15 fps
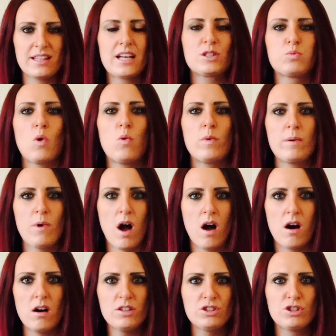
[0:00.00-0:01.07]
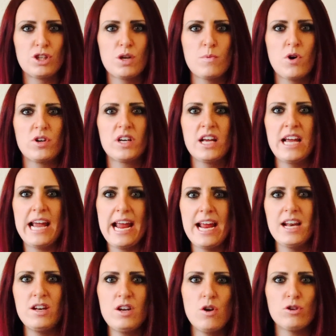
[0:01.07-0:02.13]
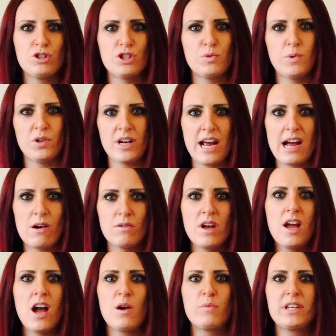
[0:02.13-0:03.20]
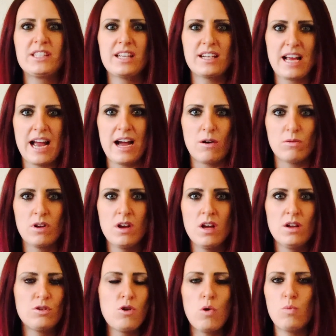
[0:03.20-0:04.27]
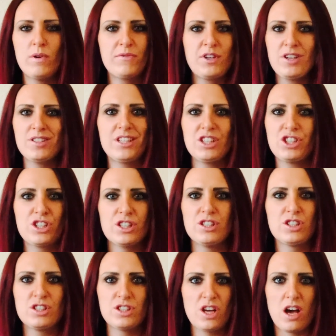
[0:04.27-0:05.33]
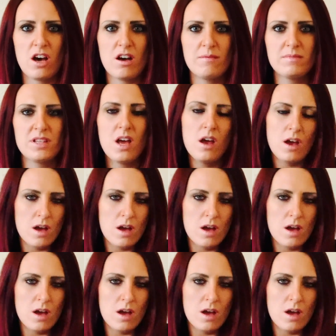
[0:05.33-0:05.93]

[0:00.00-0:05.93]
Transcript: That's what we were asked. Do you want in or do you want out? And we said out, not with conditions and terms.